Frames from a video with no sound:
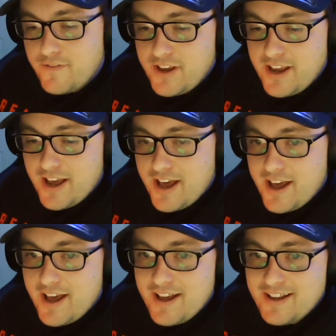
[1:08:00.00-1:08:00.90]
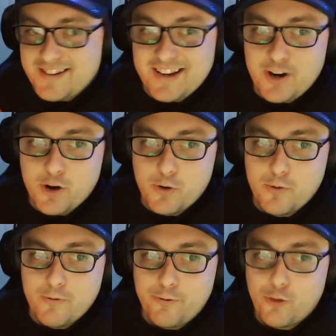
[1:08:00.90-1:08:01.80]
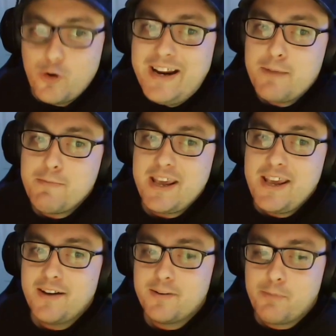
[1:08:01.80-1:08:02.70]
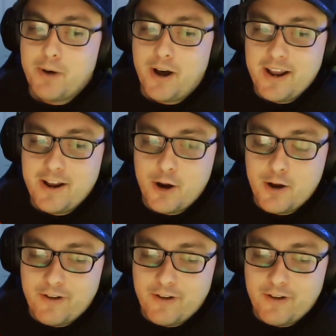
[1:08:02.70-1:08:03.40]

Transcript: the single Freak Me by Another